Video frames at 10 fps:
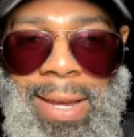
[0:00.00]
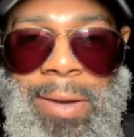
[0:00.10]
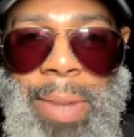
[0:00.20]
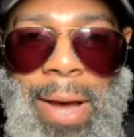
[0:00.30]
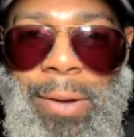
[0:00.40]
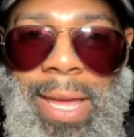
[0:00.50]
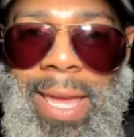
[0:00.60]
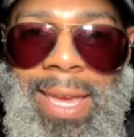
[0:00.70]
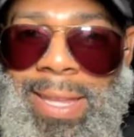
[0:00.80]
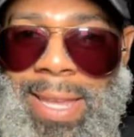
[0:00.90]
about
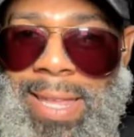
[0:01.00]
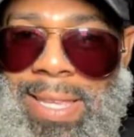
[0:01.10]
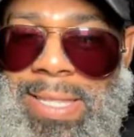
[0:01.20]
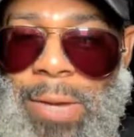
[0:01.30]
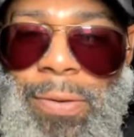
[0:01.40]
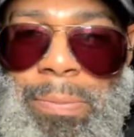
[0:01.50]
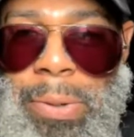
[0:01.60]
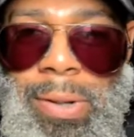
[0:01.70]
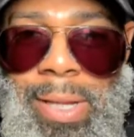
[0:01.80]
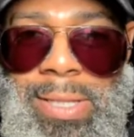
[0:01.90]
in these different
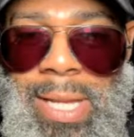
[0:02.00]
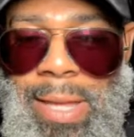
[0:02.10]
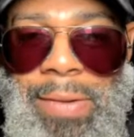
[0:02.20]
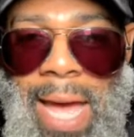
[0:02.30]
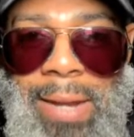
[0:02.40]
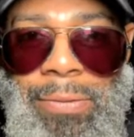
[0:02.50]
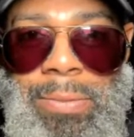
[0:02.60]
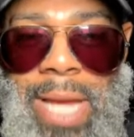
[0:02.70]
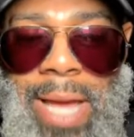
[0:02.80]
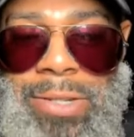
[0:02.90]
bullets that they've gotten from
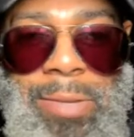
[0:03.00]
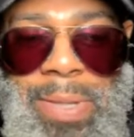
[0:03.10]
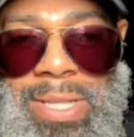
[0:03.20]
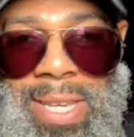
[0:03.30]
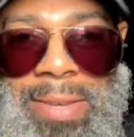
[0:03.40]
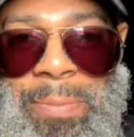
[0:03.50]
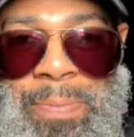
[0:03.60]
ChatGPT.